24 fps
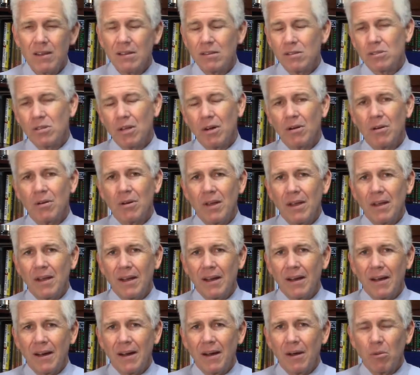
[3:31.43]
So
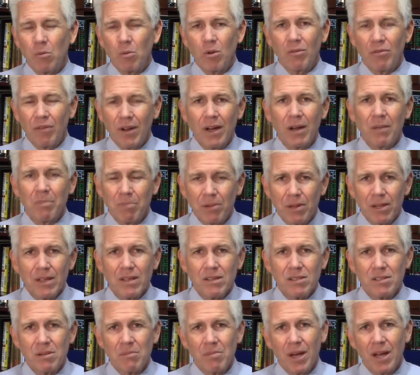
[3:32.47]
we're very
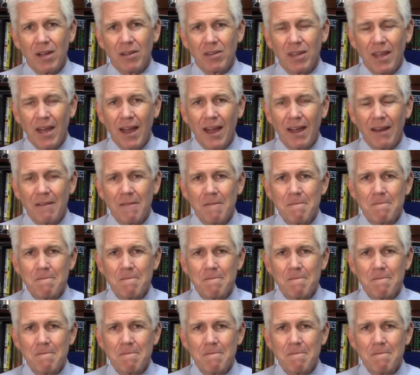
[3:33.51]
pleased about that.